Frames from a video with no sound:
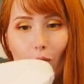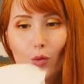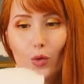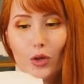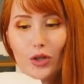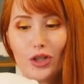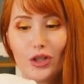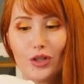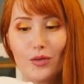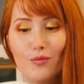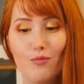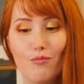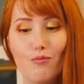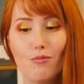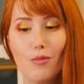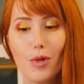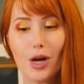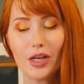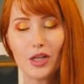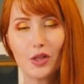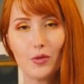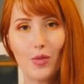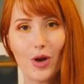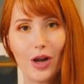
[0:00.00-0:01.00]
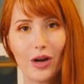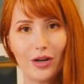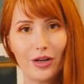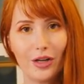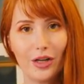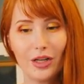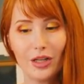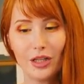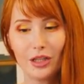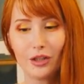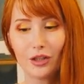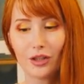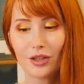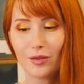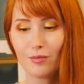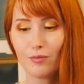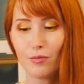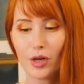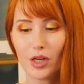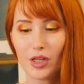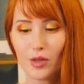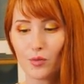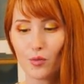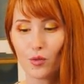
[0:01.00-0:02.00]
which is much better. It looks
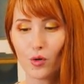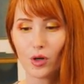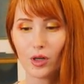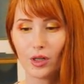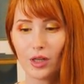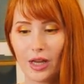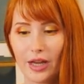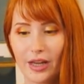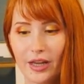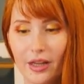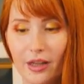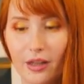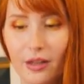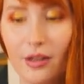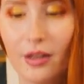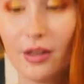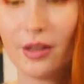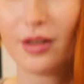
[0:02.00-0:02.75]
much more like